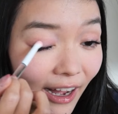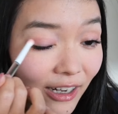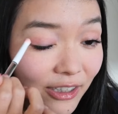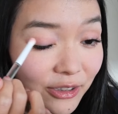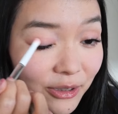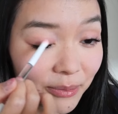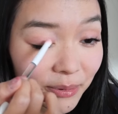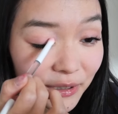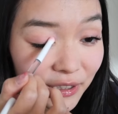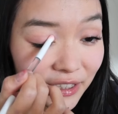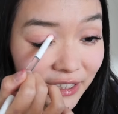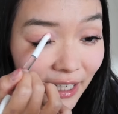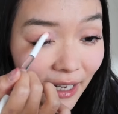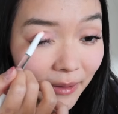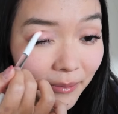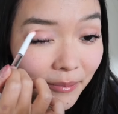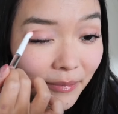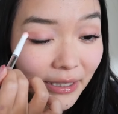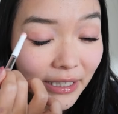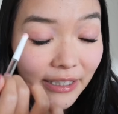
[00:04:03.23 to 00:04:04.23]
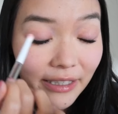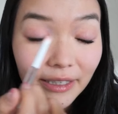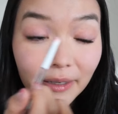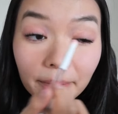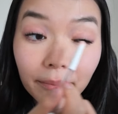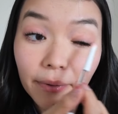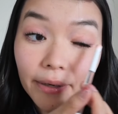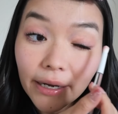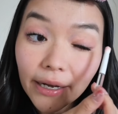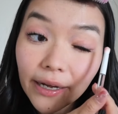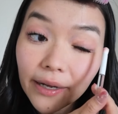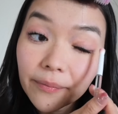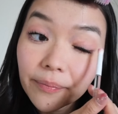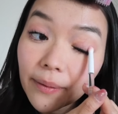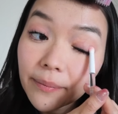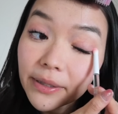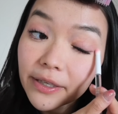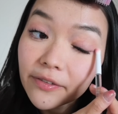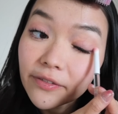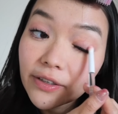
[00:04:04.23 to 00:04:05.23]
hundred percent me, but
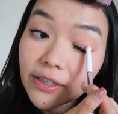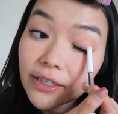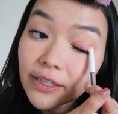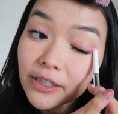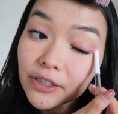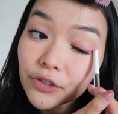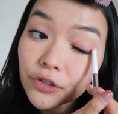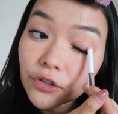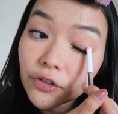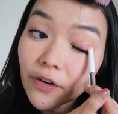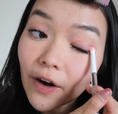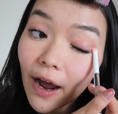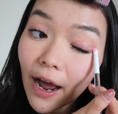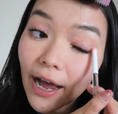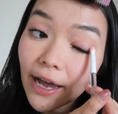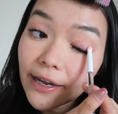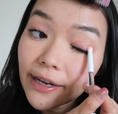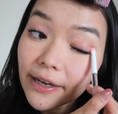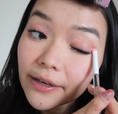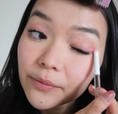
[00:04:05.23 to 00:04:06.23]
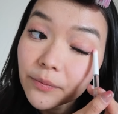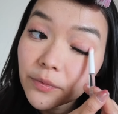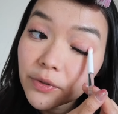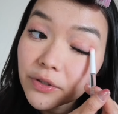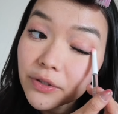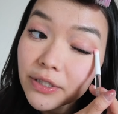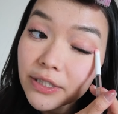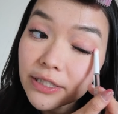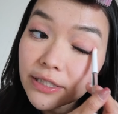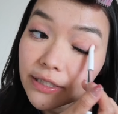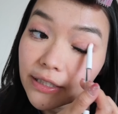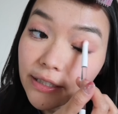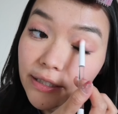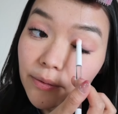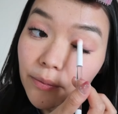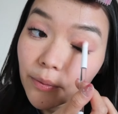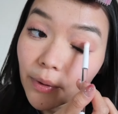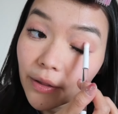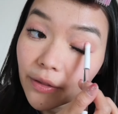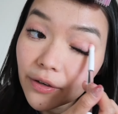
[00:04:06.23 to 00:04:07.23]
I'm giving it a try and we'll see
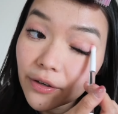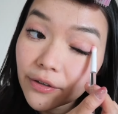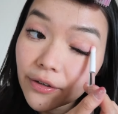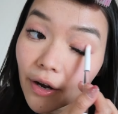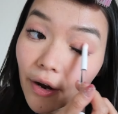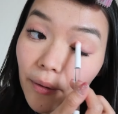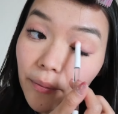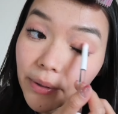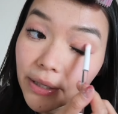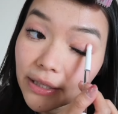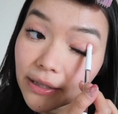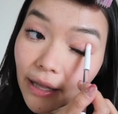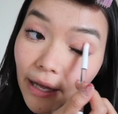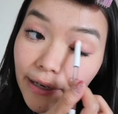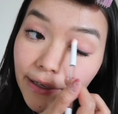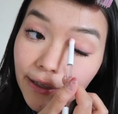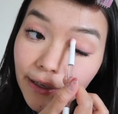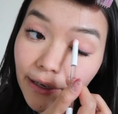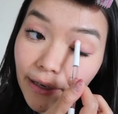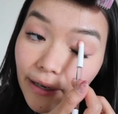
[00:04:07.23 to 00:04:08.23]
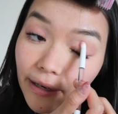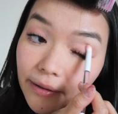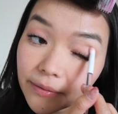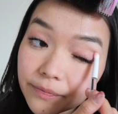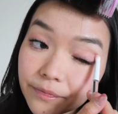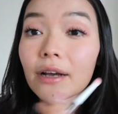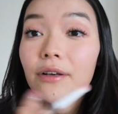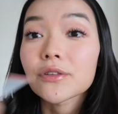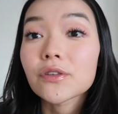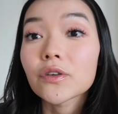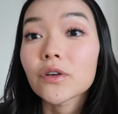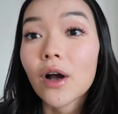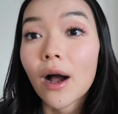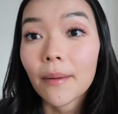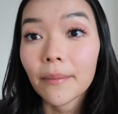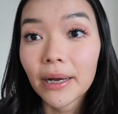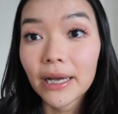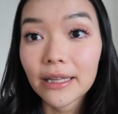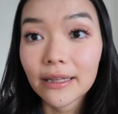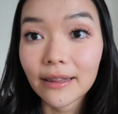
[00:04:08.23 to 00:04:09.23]
whether or not we like it. I also
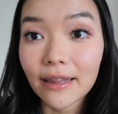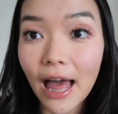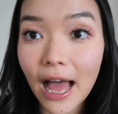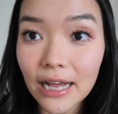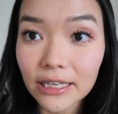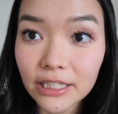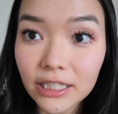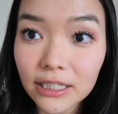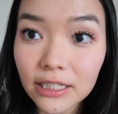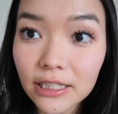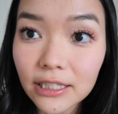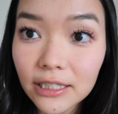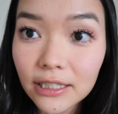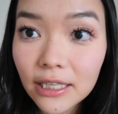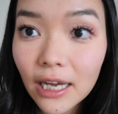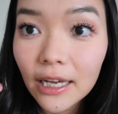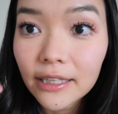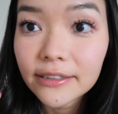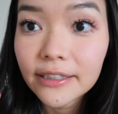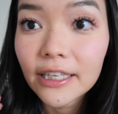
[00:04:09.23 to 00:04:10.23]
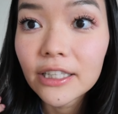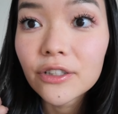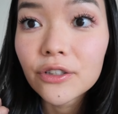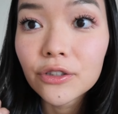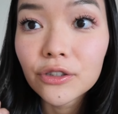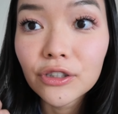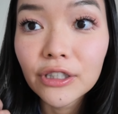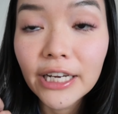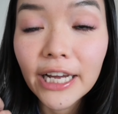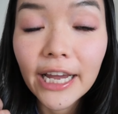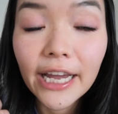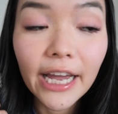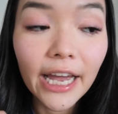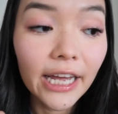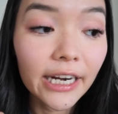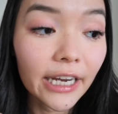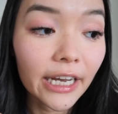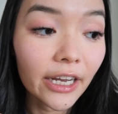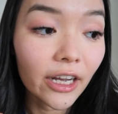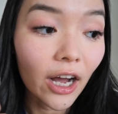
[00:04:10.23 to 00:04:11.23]
got my last lashes done yesterday,
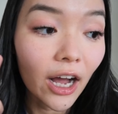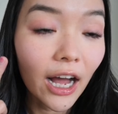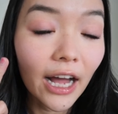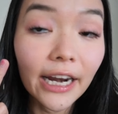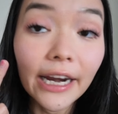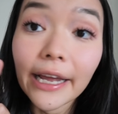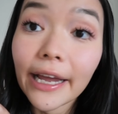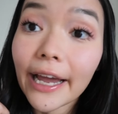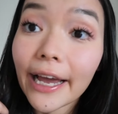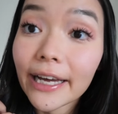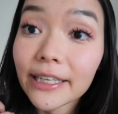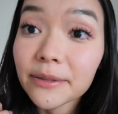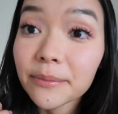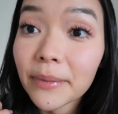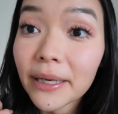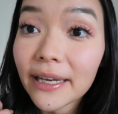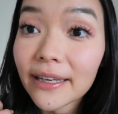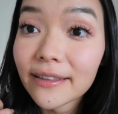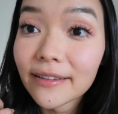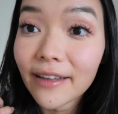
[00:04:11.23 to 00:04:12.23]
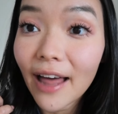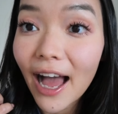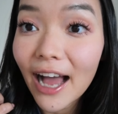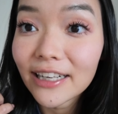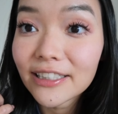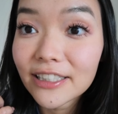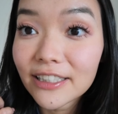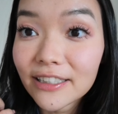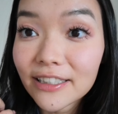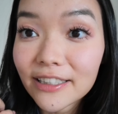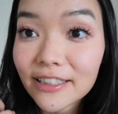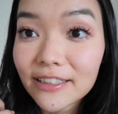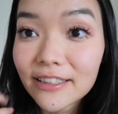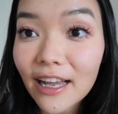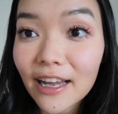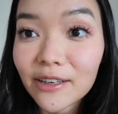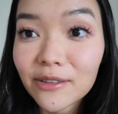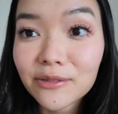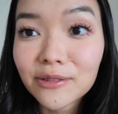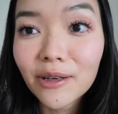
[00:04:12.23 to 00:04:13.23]
and I got anime lashes.
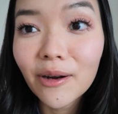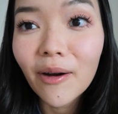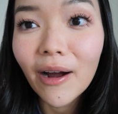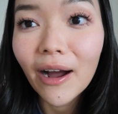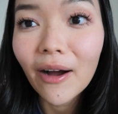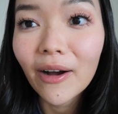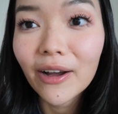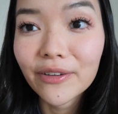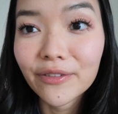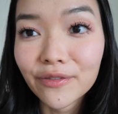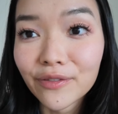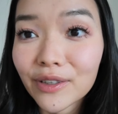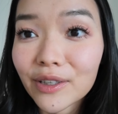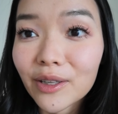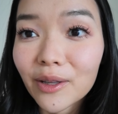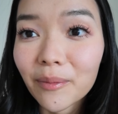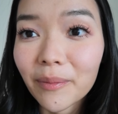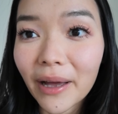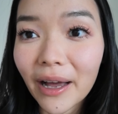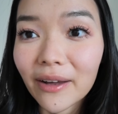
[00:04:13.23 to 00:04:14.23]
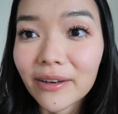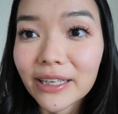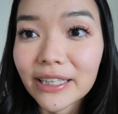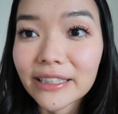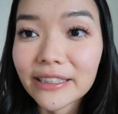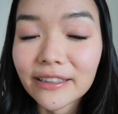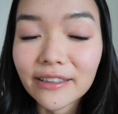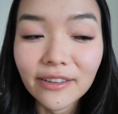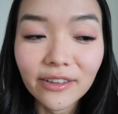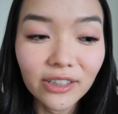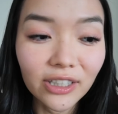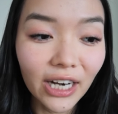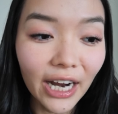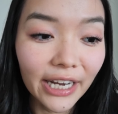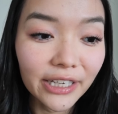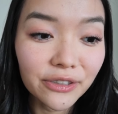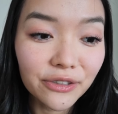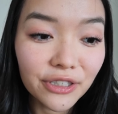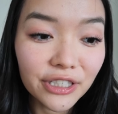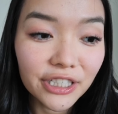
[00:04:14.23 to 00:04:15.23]
I don't know how I feel about it either. I
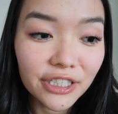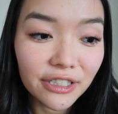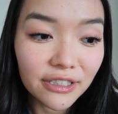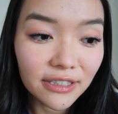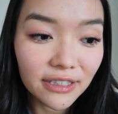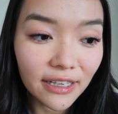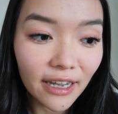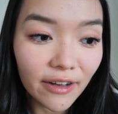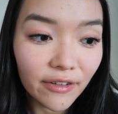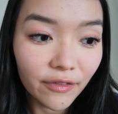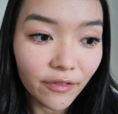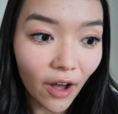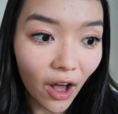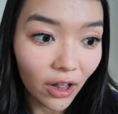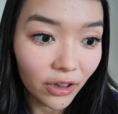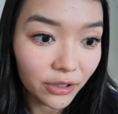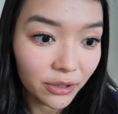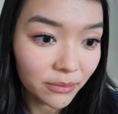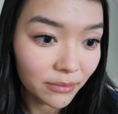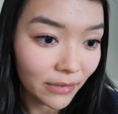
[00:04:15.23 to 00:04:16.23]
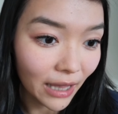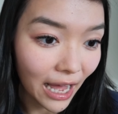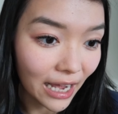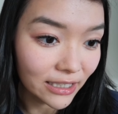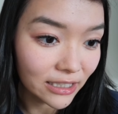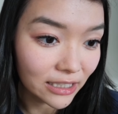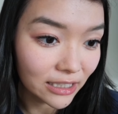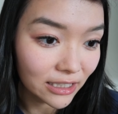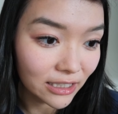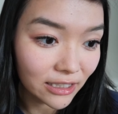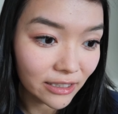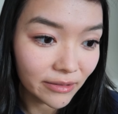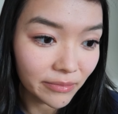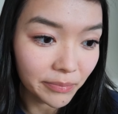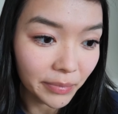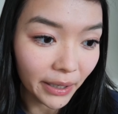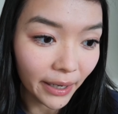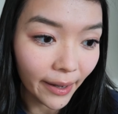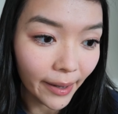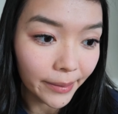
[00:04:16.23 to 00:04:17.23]
usually just get volume lashes,
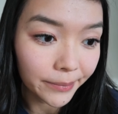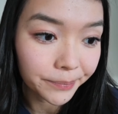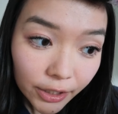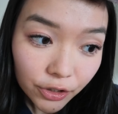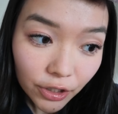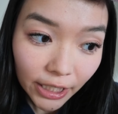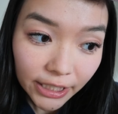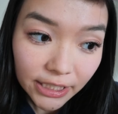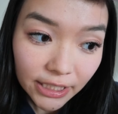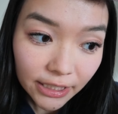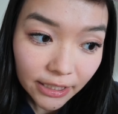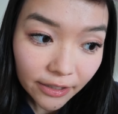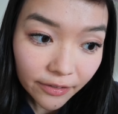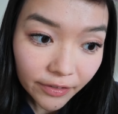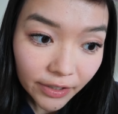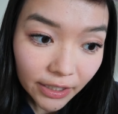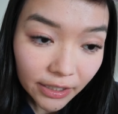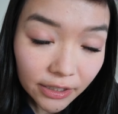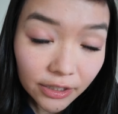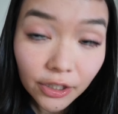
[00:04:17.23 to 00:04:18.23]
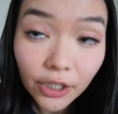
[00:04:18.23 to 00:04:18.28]
but I tried to give it a